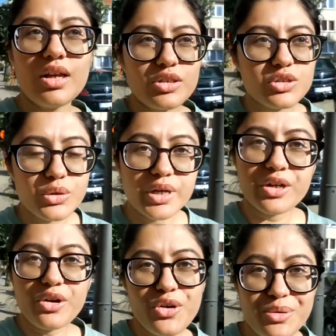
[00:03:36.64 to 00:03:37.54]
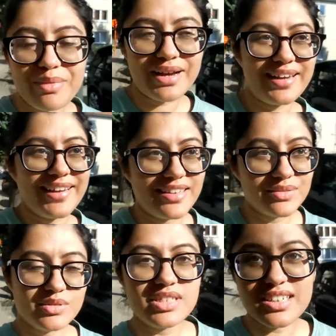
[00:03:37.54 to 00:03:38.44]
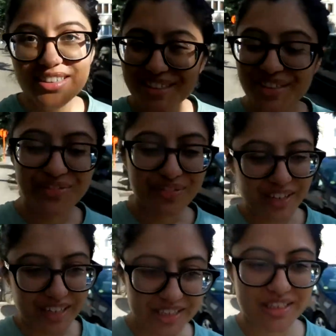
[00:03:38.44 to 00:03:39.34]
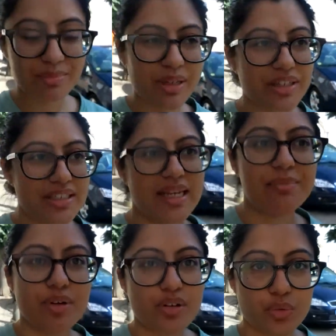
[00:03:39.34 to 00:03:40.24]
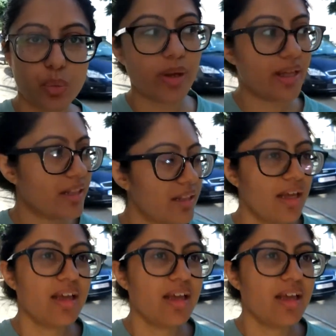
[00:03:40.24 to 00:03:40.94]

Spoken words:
So ignore my tired face because I'm not well.